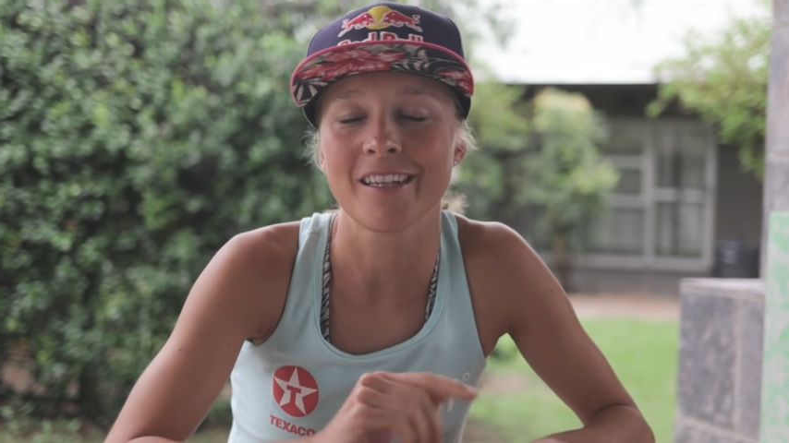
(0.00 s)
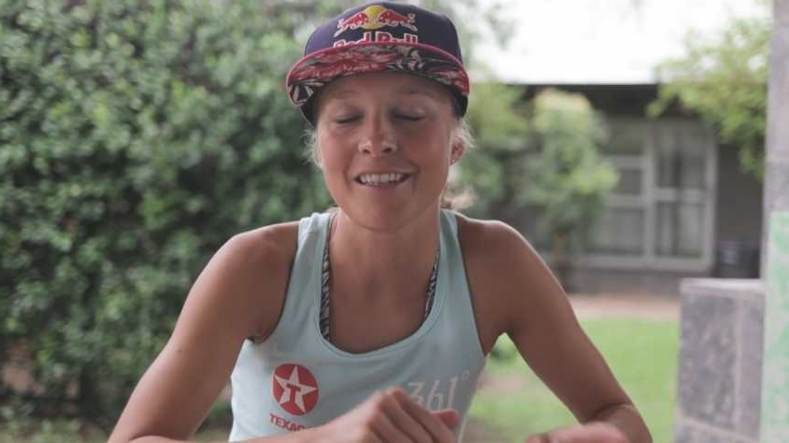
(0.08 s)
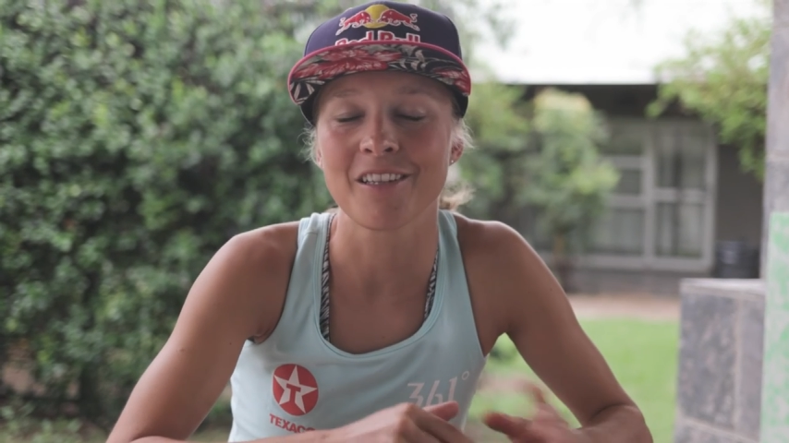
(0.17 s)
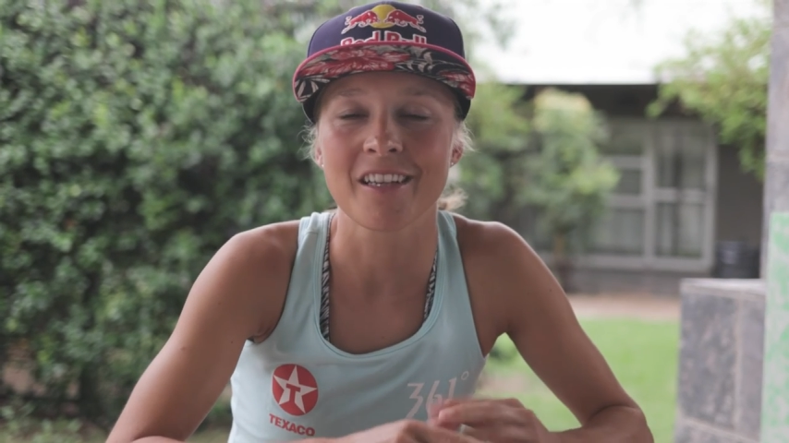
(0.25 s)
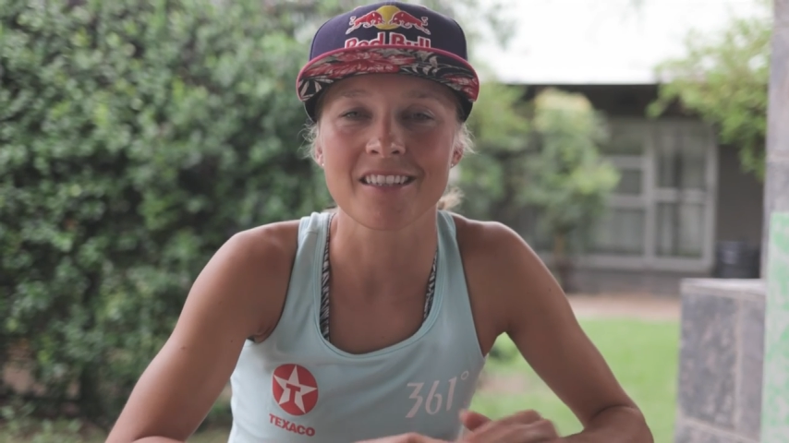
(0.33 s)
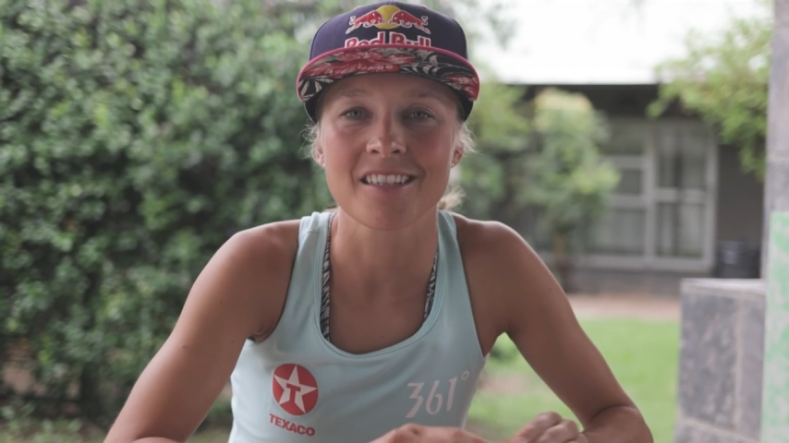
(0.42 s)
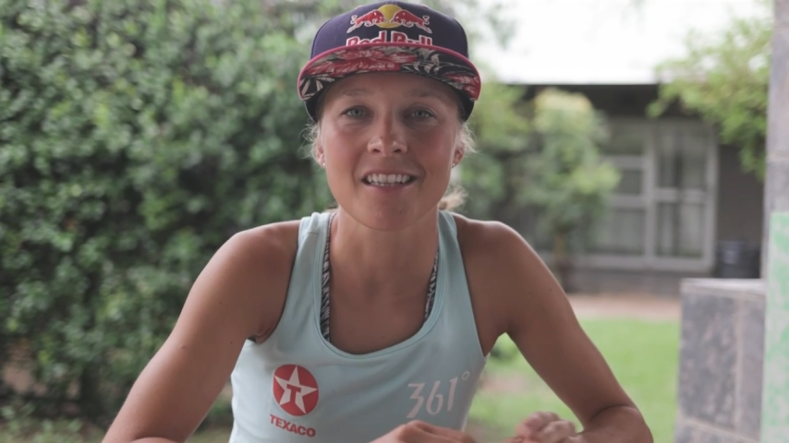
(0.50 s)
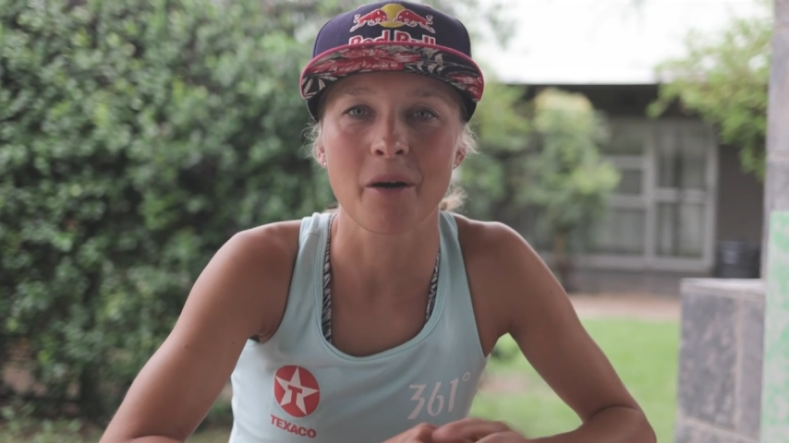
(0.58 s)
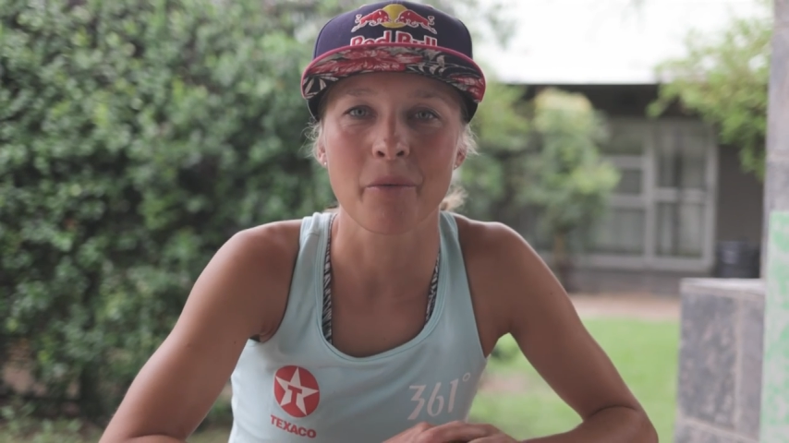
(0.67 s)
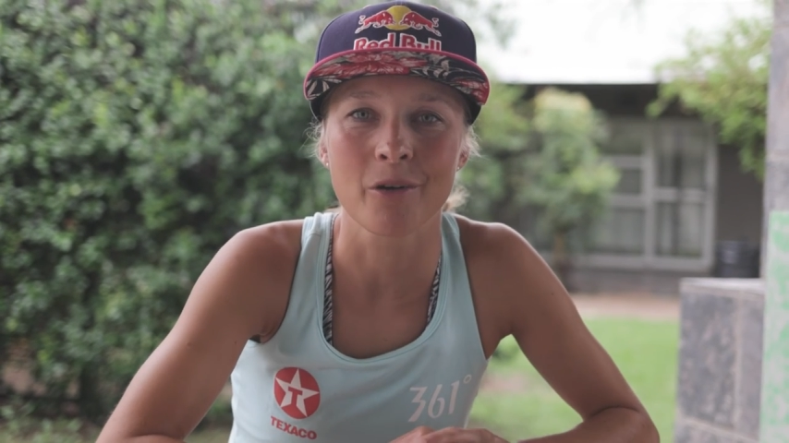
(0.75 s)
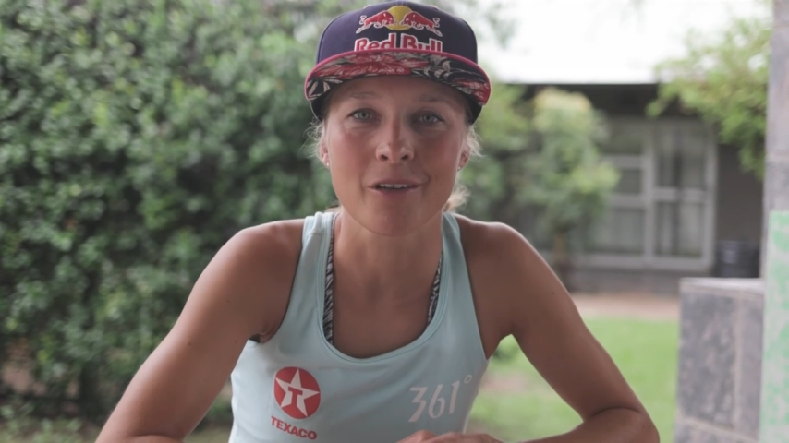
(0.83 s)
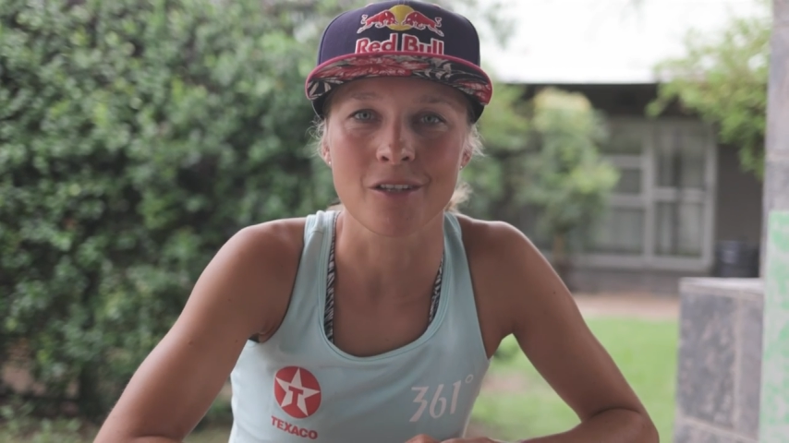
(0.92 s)
then you can
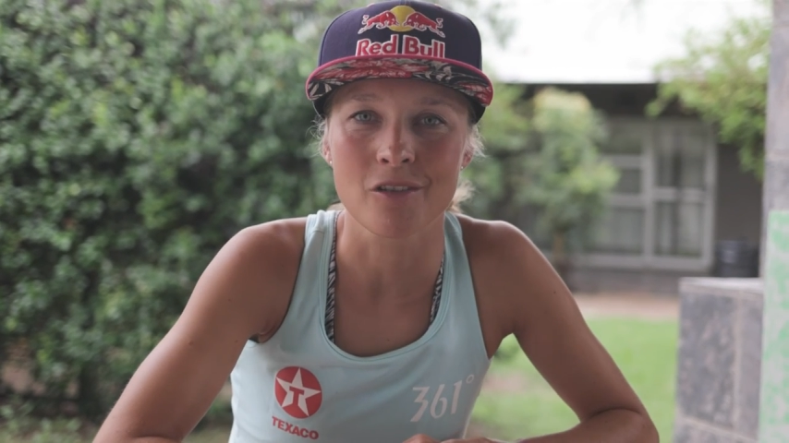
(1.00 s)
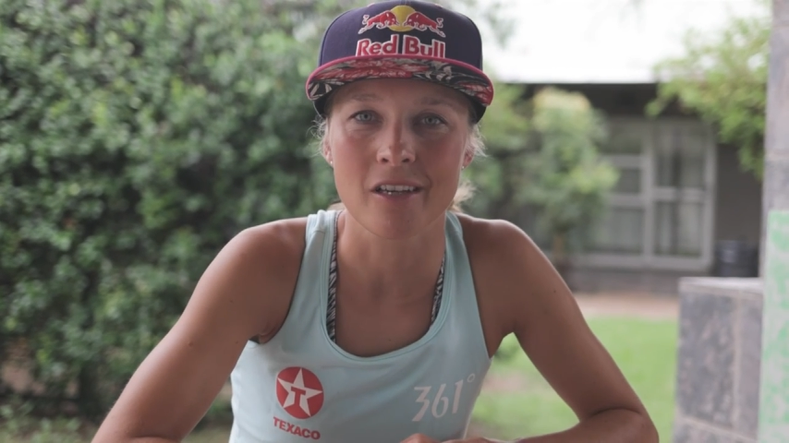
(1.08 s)
start working